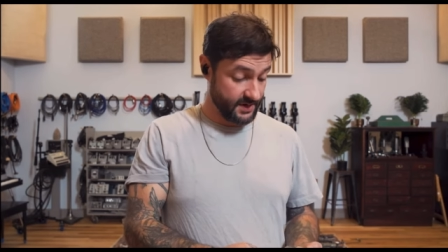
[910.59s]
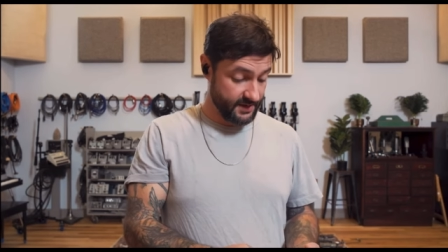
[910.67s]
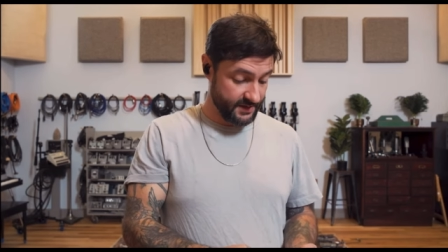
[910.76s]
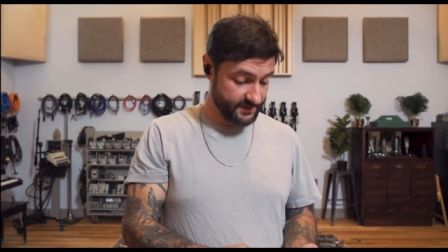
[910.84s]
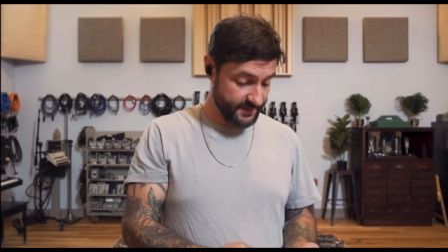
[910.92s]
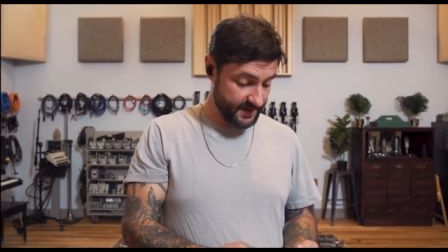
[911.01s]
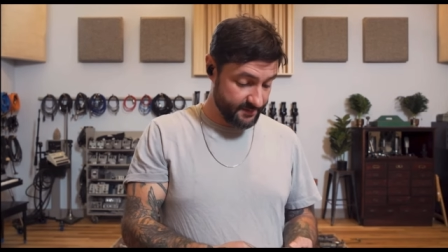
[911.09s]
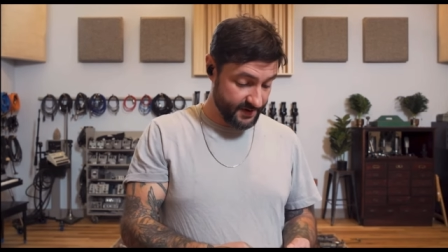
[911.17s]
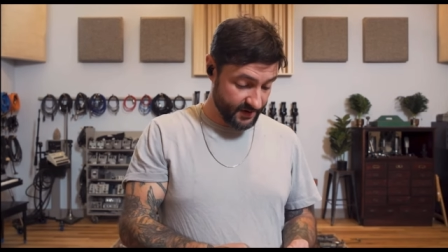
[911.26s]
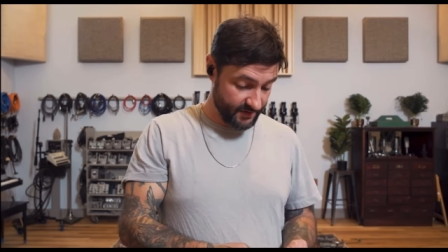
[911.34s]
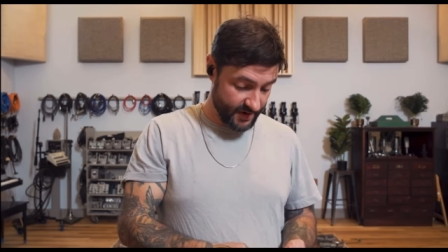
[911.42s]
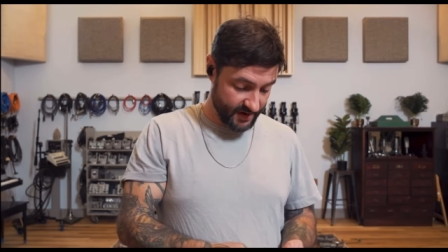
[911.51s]
that's made a
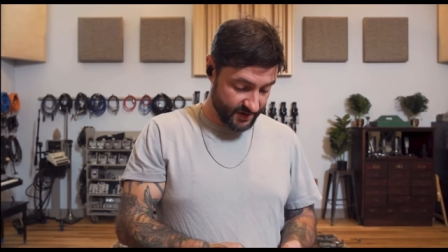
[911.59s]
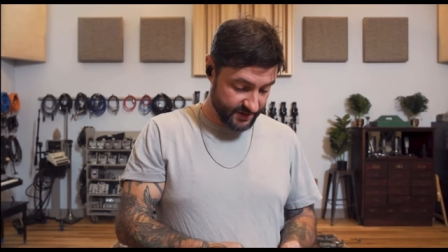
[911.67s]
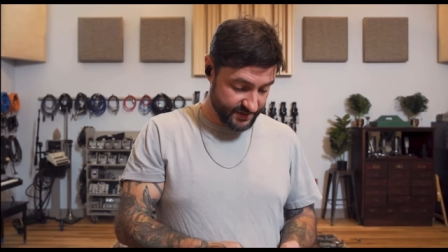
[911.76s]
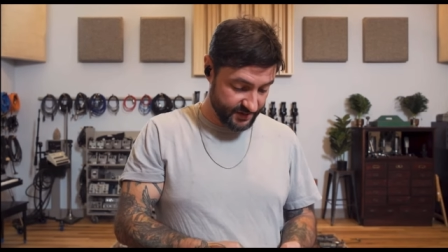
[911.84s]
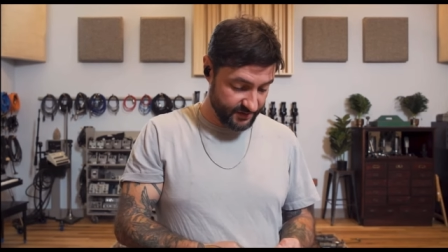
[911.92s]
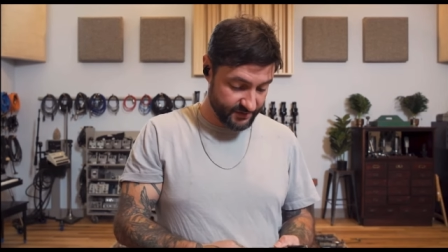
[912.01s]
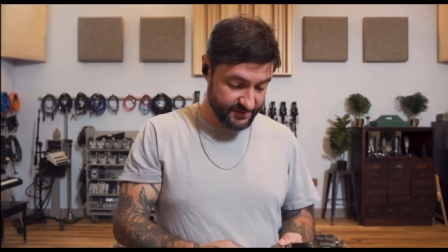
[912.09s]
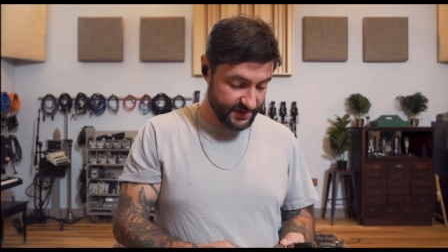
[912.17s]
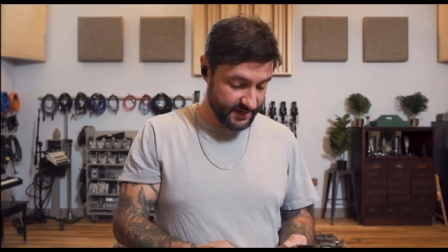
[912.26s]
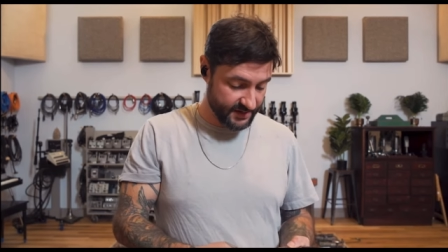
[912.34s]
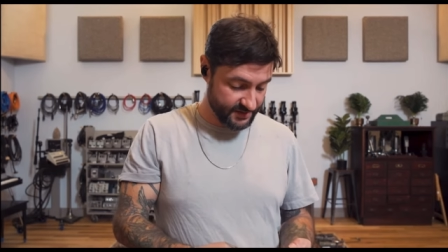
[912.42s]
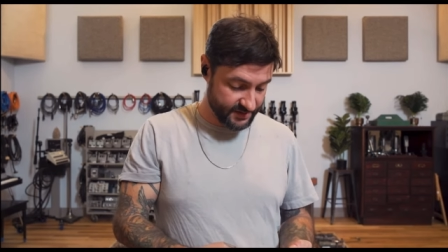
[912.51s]
billion records and you
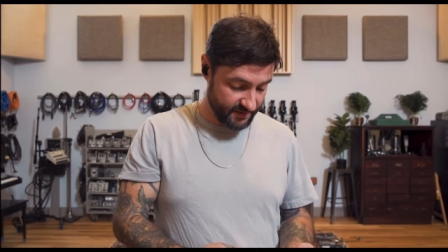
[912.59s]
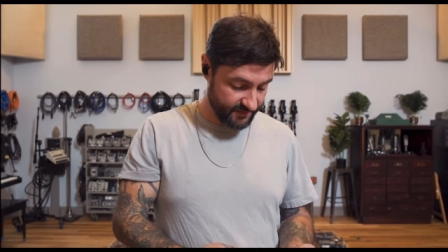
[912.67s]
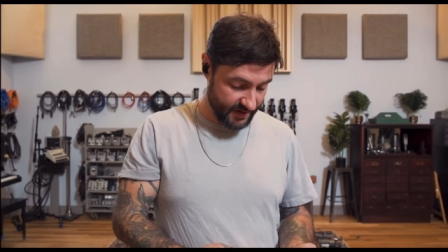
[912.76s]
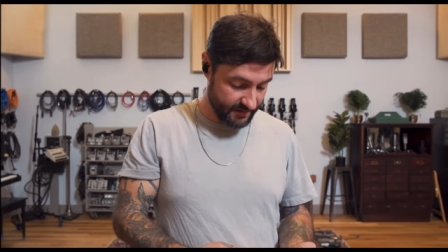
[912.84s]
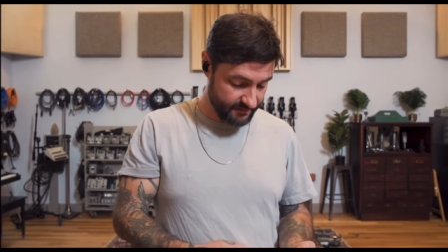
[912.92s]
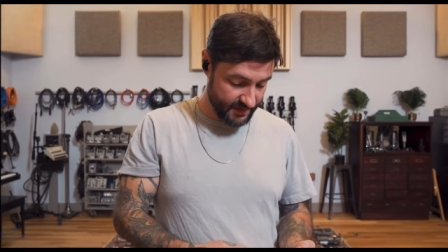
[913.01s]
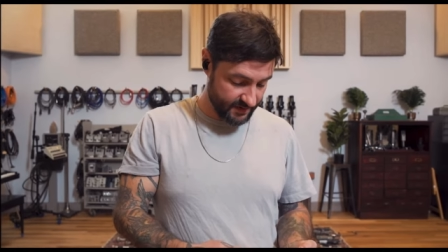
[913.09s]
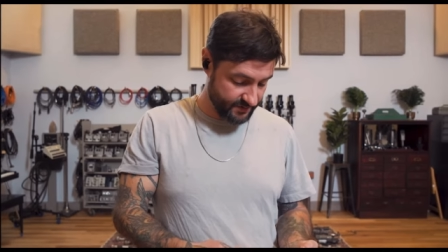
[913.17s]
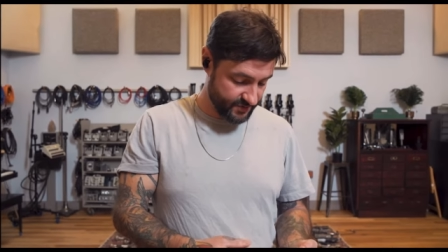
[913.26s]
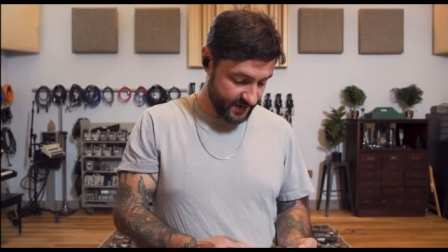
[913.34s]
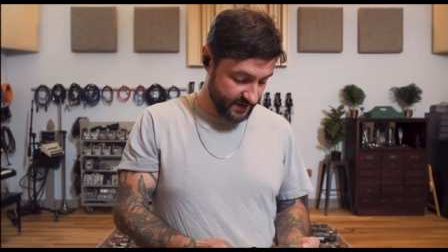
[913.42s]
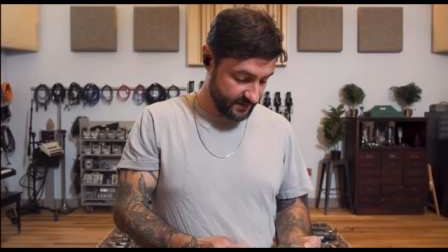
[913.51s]
say this stuff, I'm not
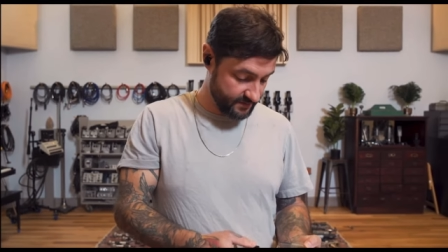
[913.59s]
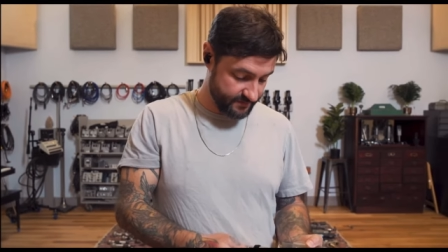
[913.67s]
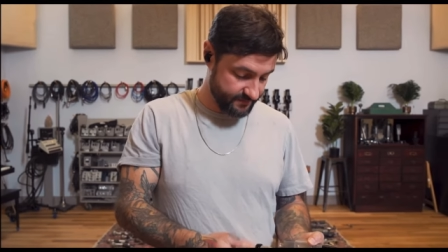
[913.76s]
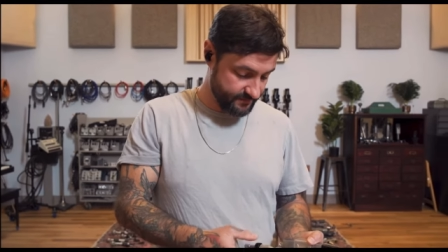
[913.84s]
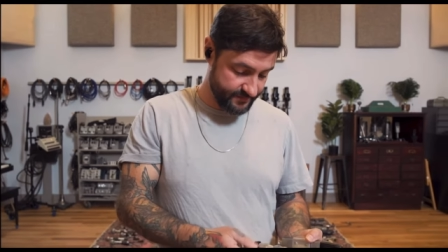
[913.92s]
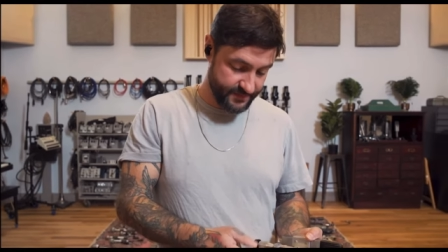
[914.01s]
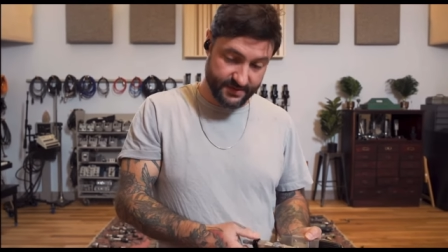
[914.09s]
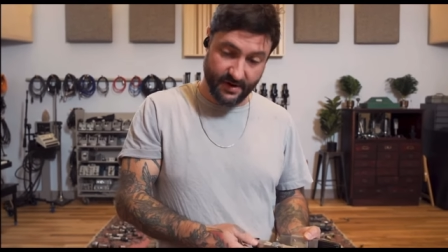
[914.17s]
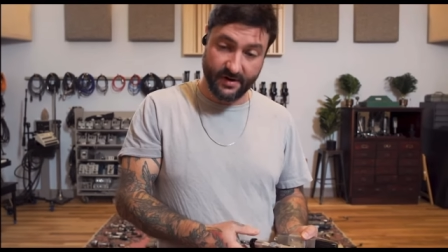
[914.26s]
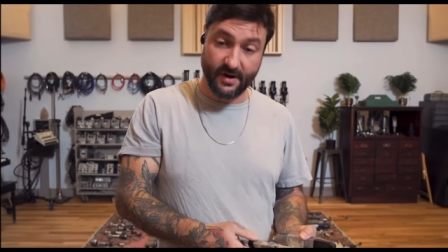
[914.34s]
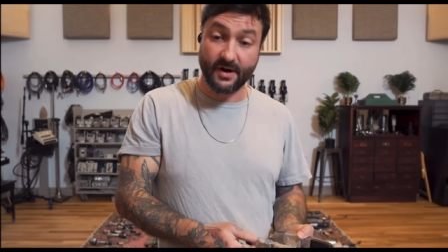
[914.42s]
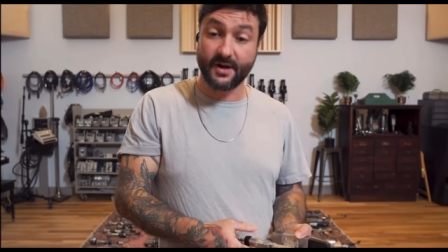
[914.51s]
trying to
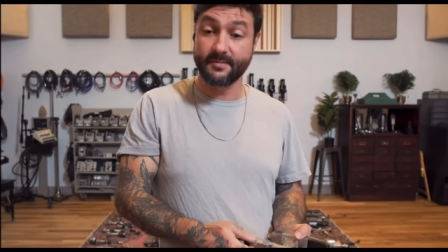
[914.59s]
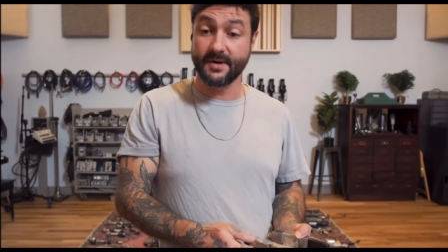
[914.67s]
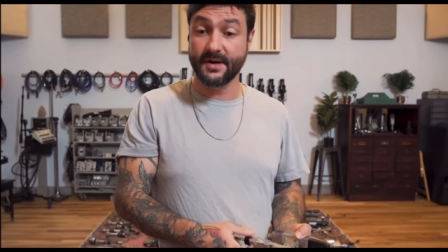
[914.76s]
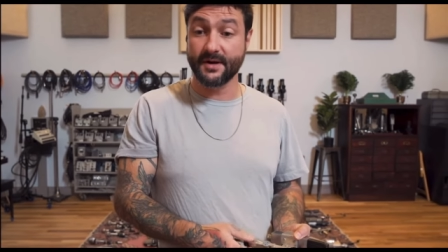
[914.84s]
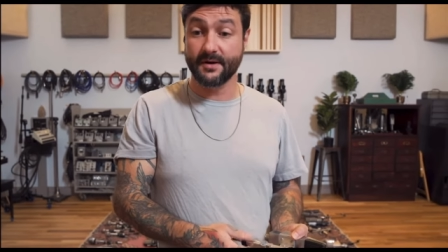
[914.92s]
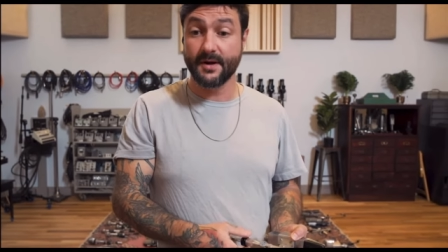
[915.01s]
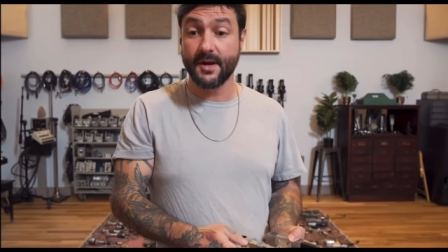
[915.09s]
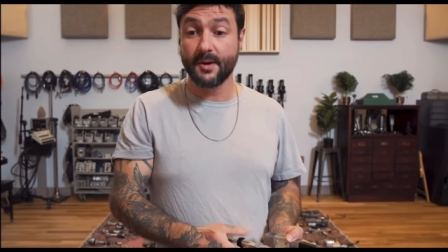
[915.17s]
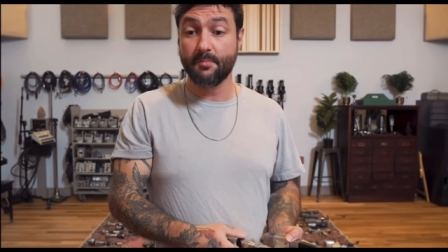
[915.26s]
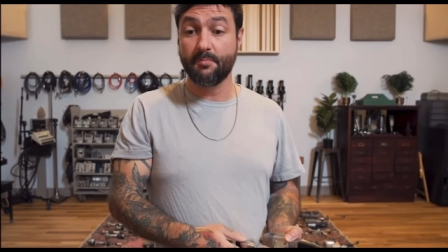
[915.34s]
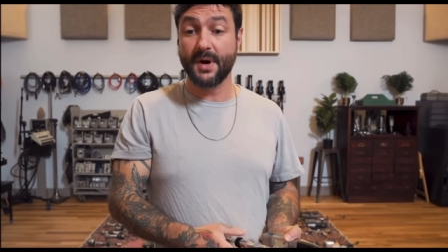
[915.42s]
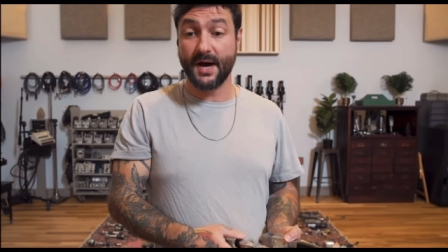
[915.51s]
start an argument here,
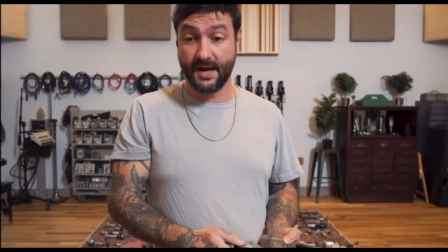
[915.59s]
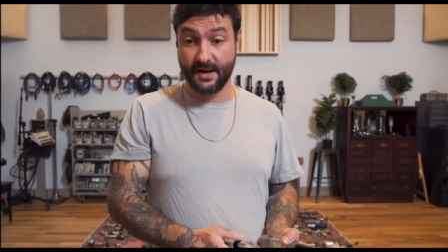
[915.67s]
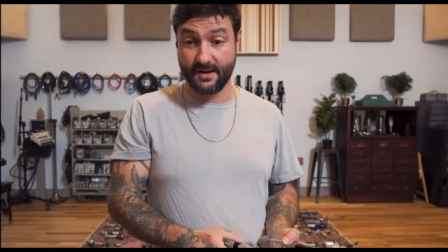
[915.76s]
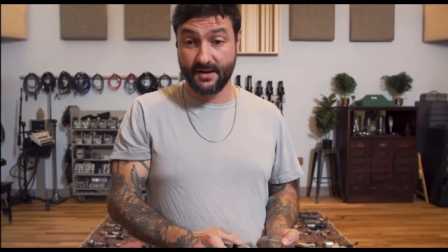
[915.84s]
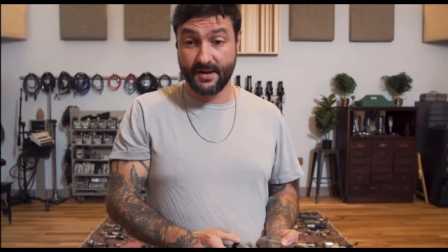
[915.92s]
but